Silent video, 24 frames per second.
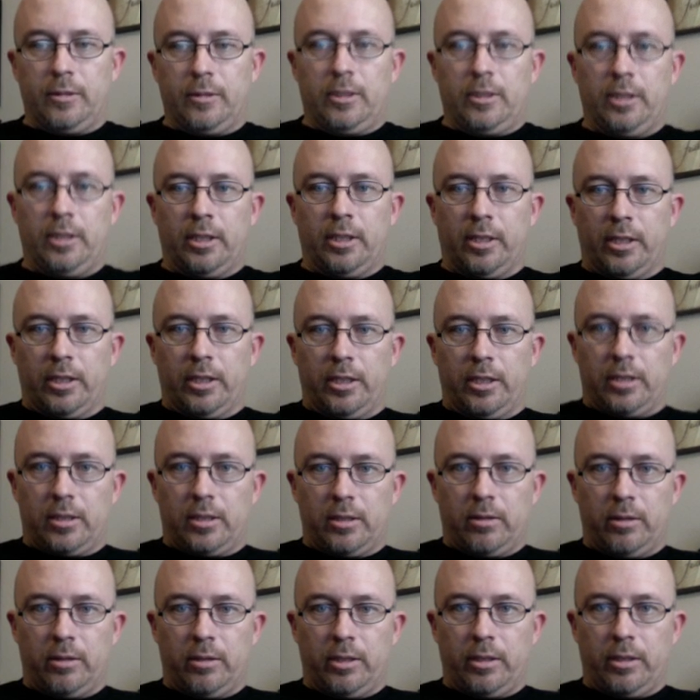I'm going to just
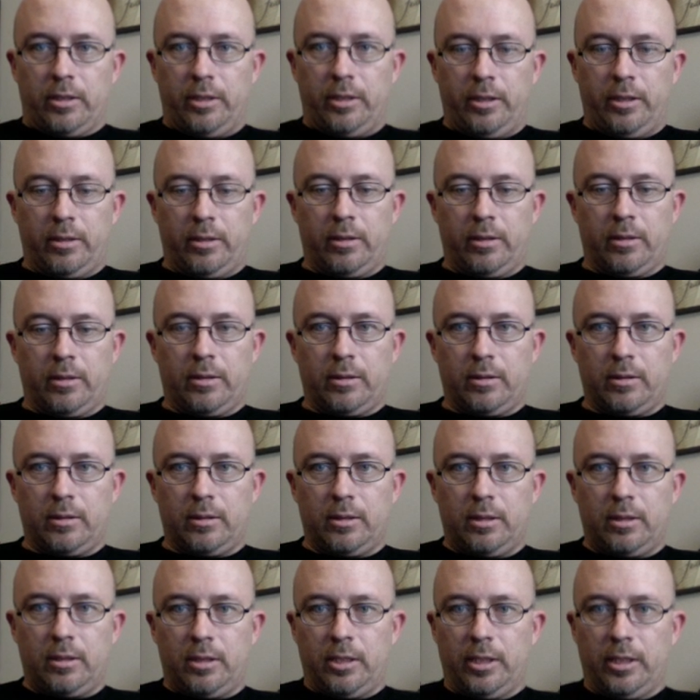go down here,
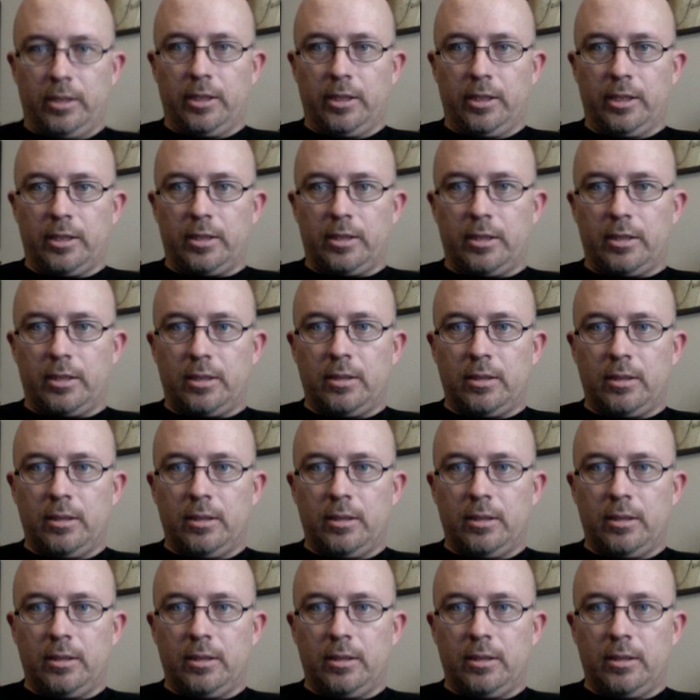citylist,